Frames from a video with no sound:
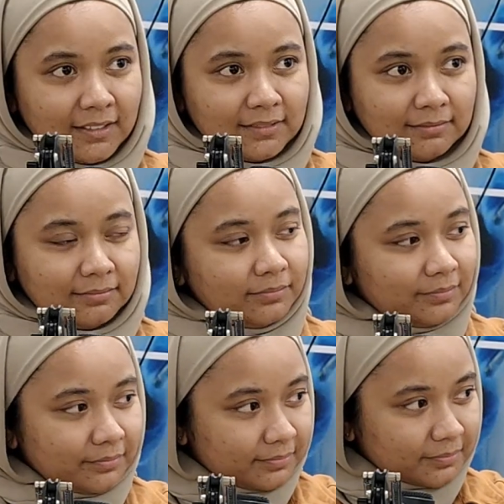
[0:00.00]
Yeah.
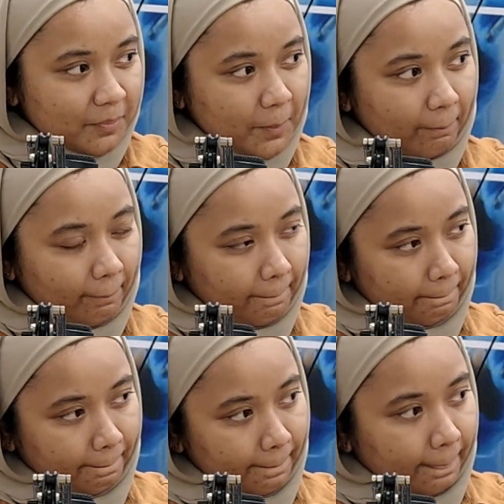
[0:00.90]
So
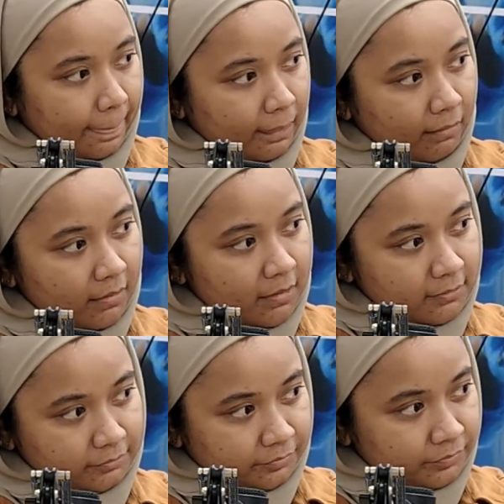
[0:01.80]
Zara,
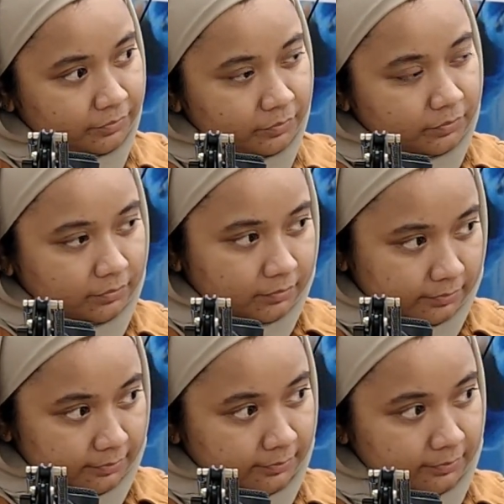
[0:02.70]
as a
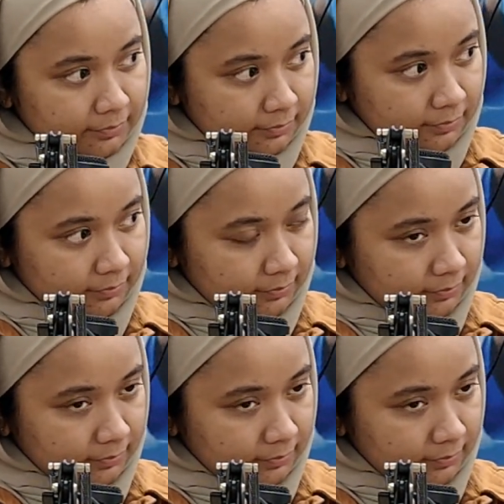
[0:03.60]
technical person,